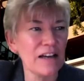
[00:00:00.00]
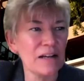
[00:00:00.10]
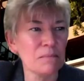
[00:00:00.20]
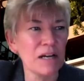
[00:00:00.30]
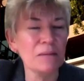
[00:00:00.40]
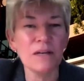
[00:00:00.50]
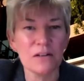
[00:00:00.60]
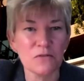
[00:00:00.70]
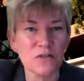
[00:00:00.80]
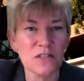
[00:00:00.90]
it might be
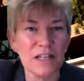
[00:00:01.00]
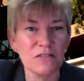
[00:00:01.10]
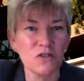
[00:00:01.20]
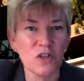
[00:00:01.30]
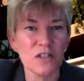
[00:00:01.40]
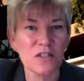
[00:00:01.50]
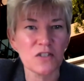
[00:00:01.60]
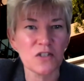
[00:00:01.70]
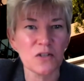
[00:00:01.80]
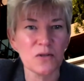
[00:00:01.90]
interesting just
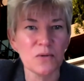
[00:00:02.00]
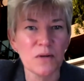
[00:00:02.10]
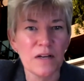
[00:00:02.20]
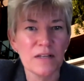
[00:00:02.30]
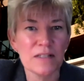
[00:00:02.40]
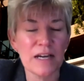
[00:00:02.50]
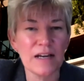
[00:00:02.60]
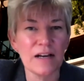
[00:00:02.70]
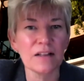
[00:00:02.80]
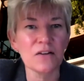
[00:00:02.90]
to
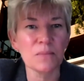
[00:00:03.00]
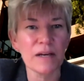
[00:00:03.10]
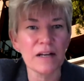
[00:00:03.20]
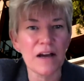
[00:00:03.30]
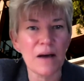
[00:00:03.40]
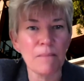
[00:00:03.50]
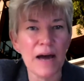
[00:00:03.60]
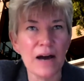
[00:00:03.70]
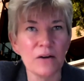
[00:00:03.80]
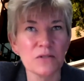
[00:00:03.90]
say a little bit
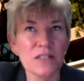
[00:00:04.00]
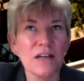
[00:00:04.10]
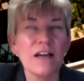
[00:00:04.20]
about